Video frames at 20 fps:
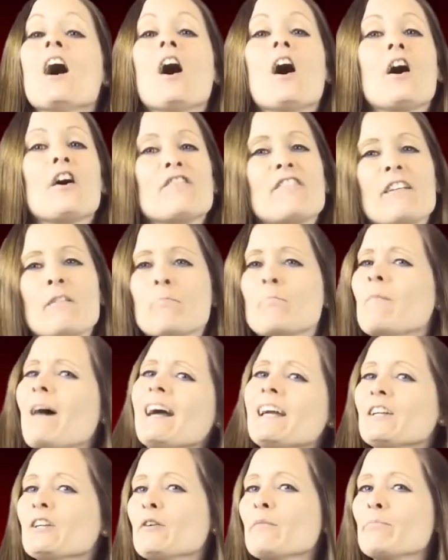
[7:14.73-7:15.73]
of a
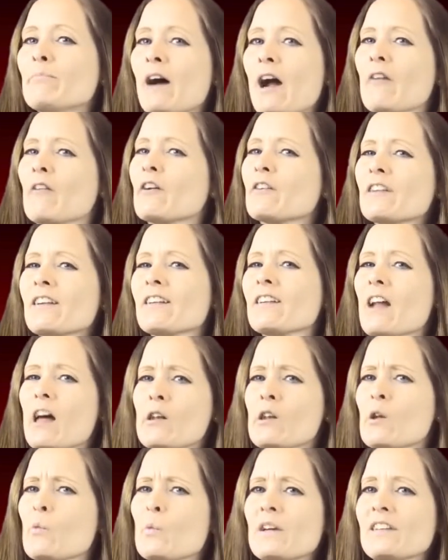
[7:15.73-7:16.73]
minor baron and,
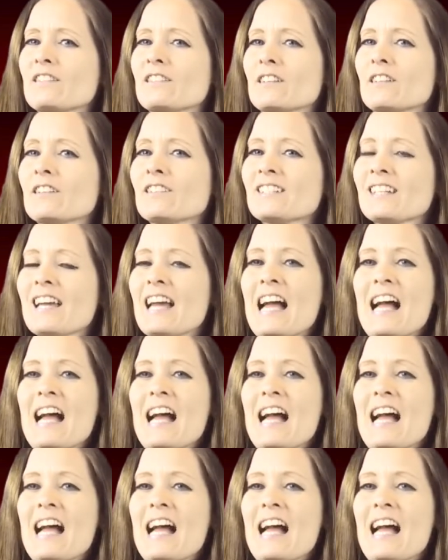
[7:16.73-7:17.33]
and, a wizard